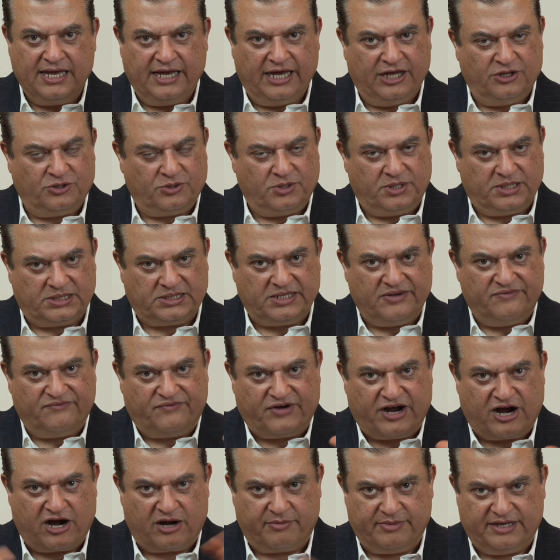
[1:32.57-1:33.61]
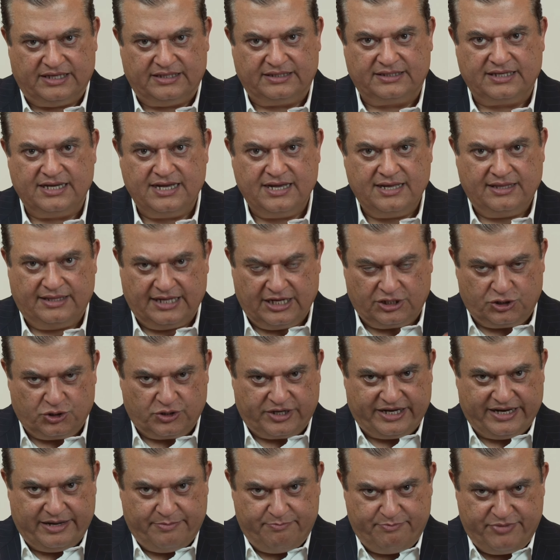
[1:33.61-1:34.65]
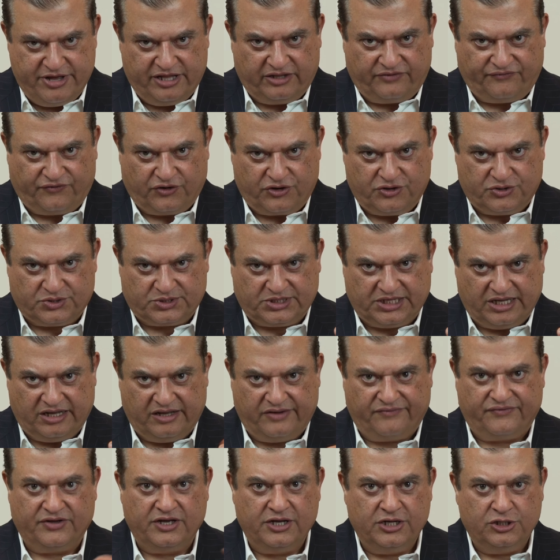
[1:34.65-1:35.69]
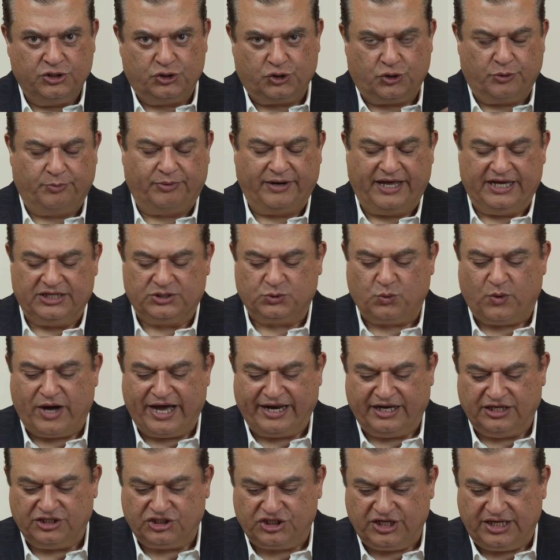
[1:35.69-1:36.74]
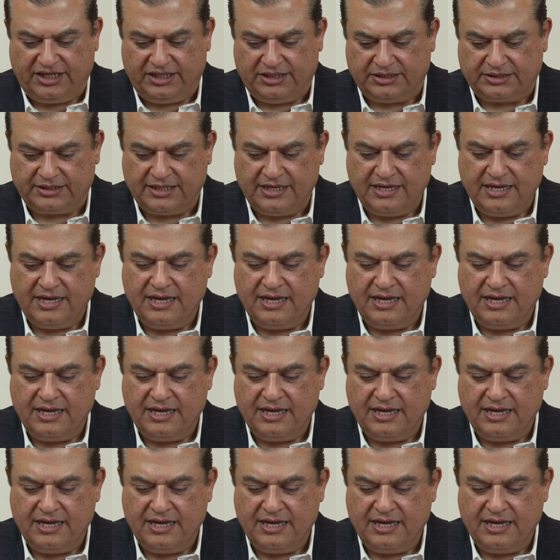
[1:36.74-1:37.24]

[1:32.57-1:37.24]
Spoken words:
into this environment that you're going to build for yourself to replace wine and cheese.